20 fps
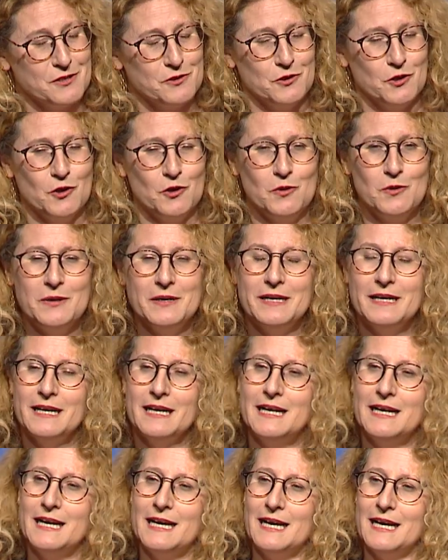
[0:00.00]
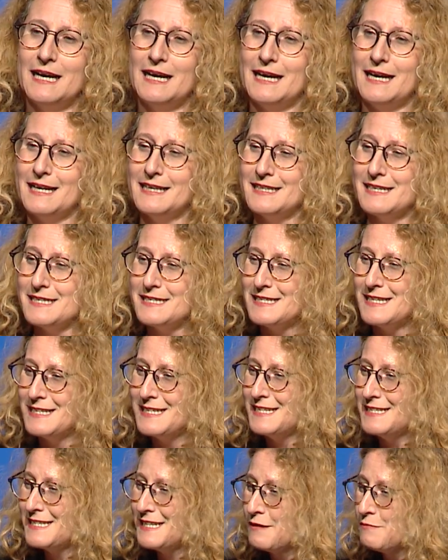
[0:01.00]
to know. Uh, that
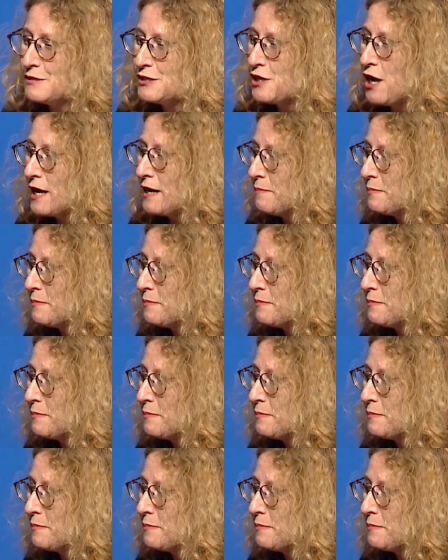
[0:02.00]
statistic was not